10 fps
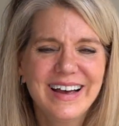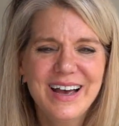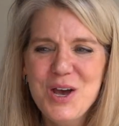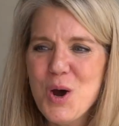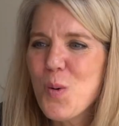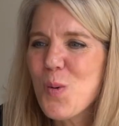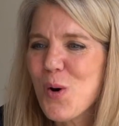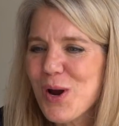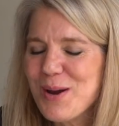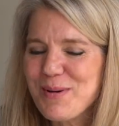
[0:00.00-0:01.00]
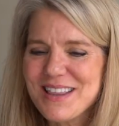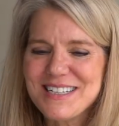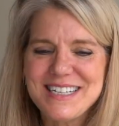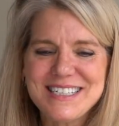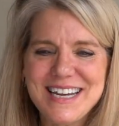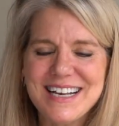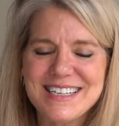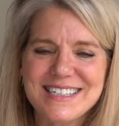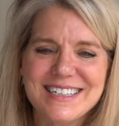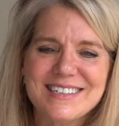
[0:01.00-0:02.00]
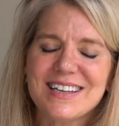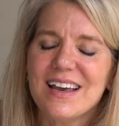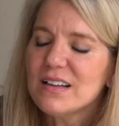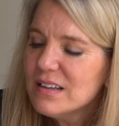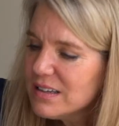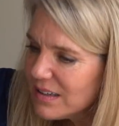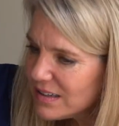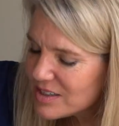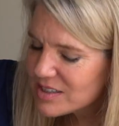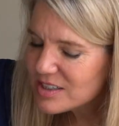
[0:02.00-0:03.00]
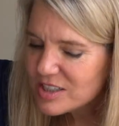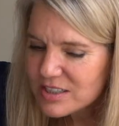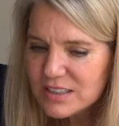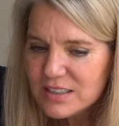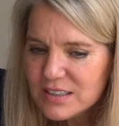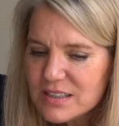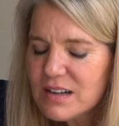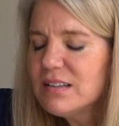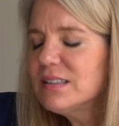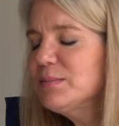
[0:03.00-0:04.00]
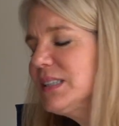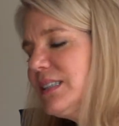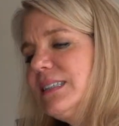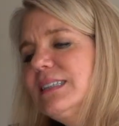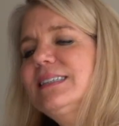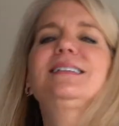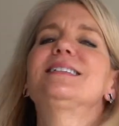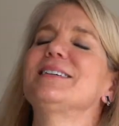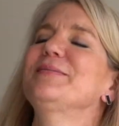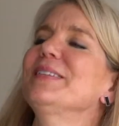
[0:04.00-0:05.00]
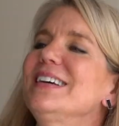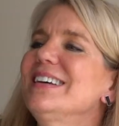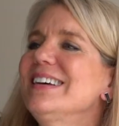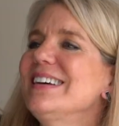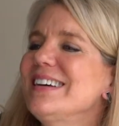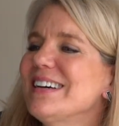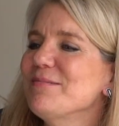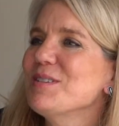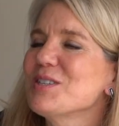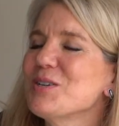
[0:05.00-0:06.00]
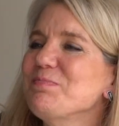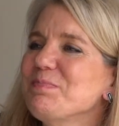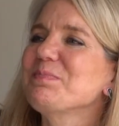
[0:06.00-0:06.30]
worry about the details. And he's like, "Just chill. It's all going to be good." So yeah, it's good.